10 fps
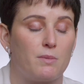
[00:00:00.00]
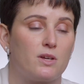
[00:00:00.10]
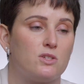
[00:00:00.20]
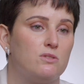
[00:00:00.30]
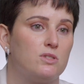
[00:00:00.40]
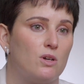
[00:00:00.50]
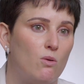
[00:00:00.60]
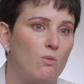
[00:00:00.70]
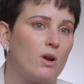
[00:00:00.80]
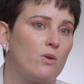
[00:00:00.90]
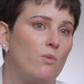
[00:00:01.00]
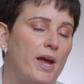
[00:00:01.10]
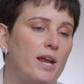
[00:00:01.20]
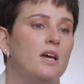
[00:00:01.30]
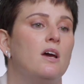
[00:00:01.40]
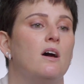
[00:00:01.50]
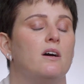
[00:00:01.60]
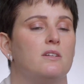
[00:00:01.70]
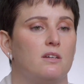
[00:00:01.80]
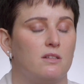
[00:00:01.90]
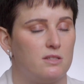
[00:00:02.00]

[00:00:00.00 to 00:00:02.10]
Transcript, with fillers: because you don't want to wait until